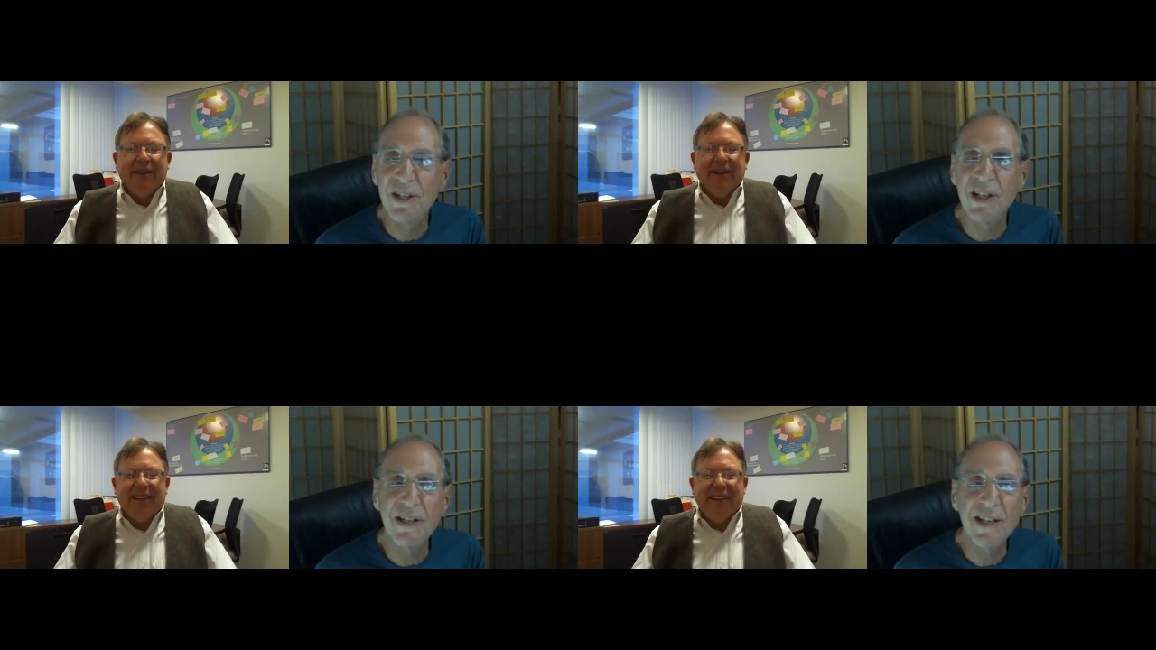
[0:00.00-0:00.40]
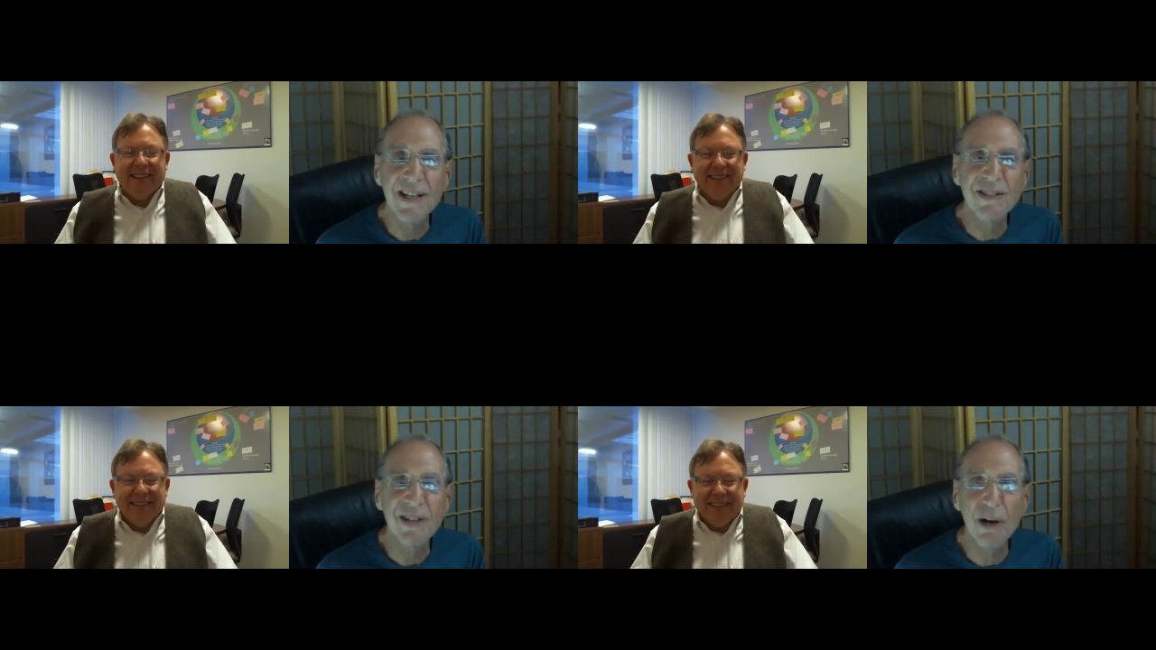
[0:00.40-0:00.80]
Speaker 1: it,
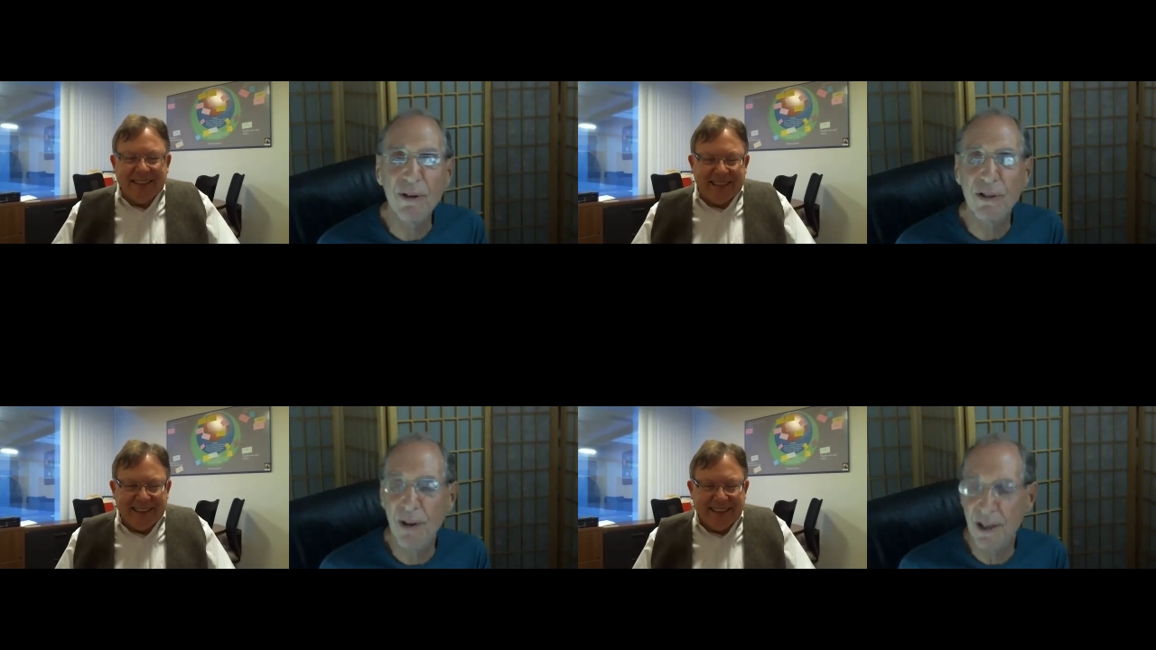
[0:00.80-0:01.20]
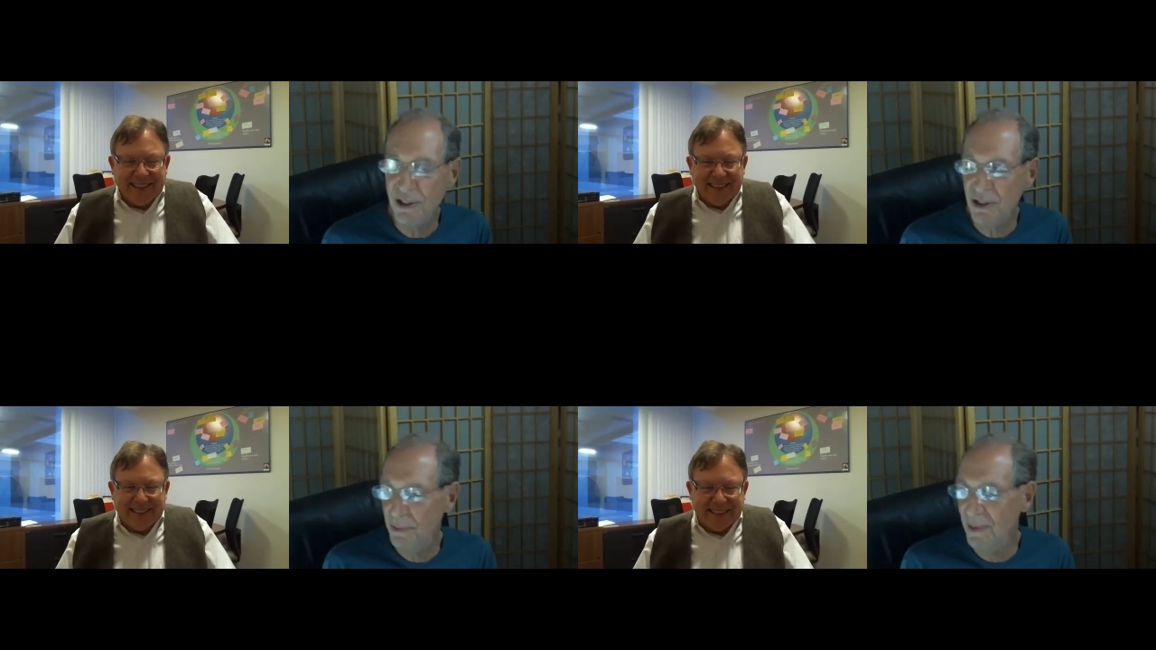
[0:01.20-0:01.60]
it's so
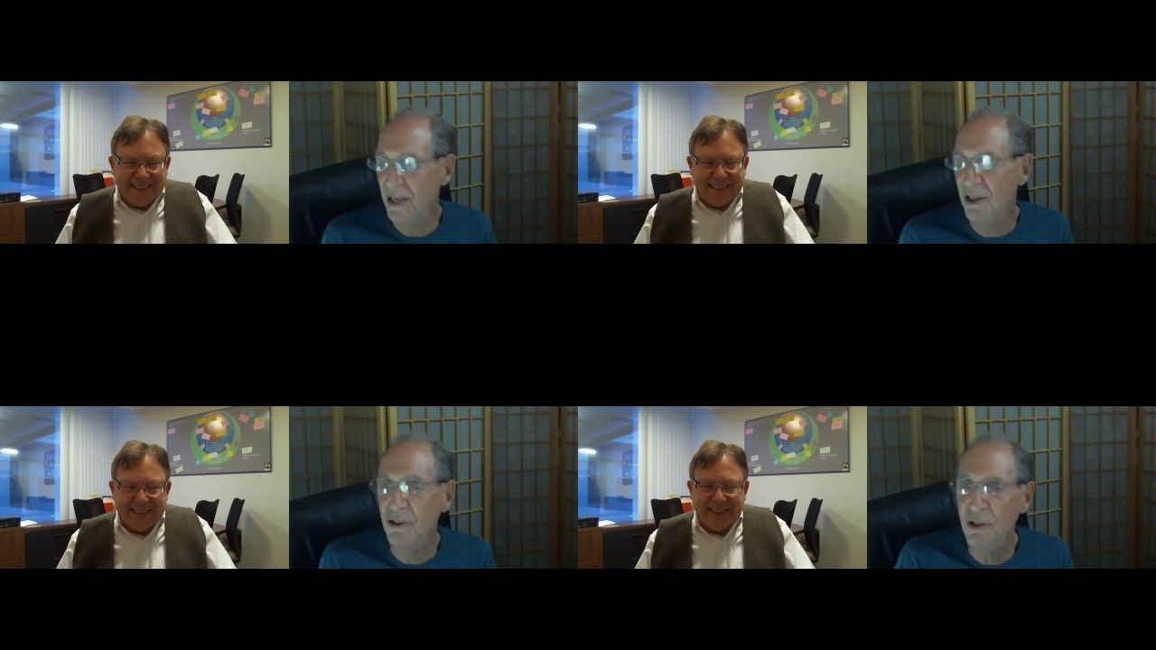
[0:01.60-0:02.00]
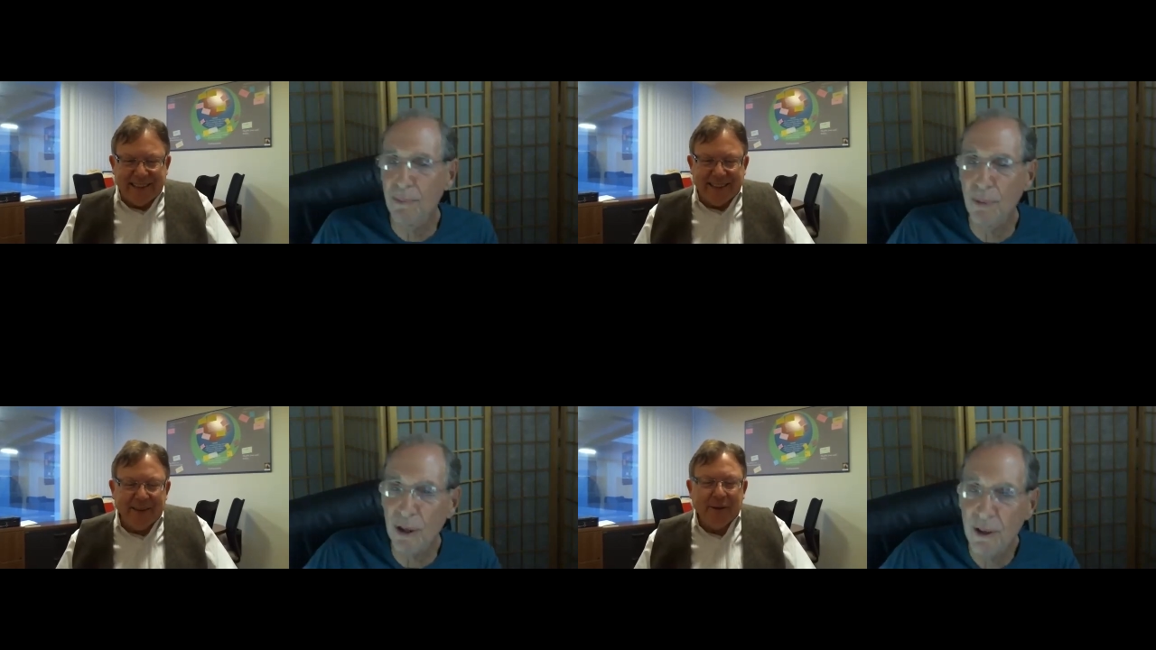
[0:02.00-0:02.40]
interesting to me because your
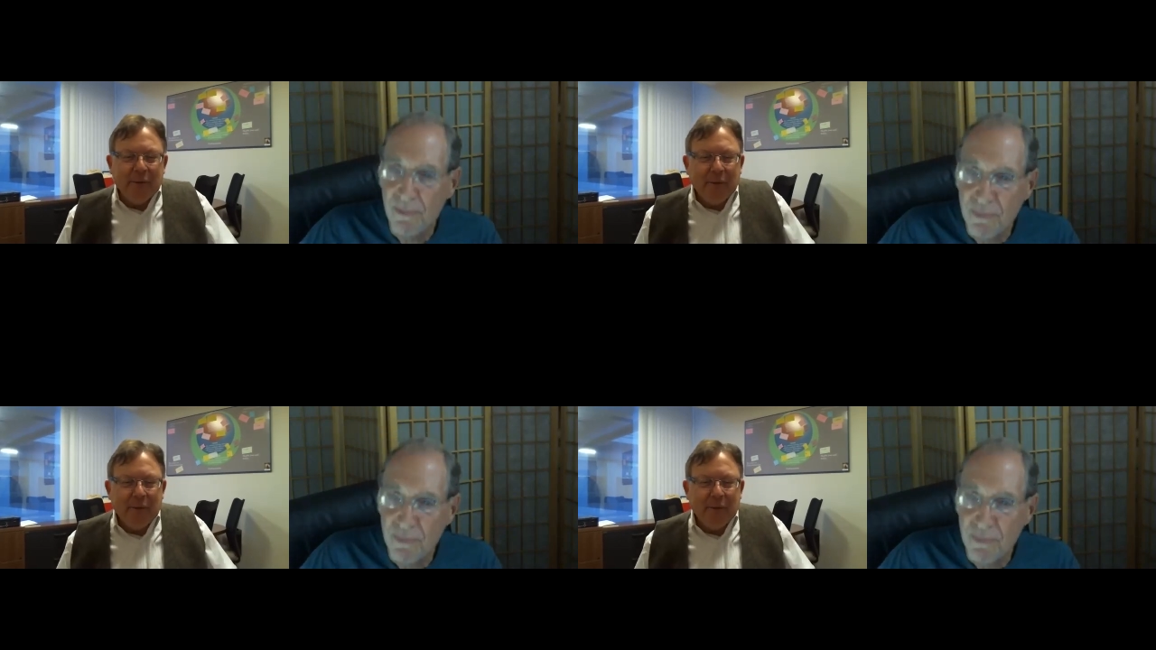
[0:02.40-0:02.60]
book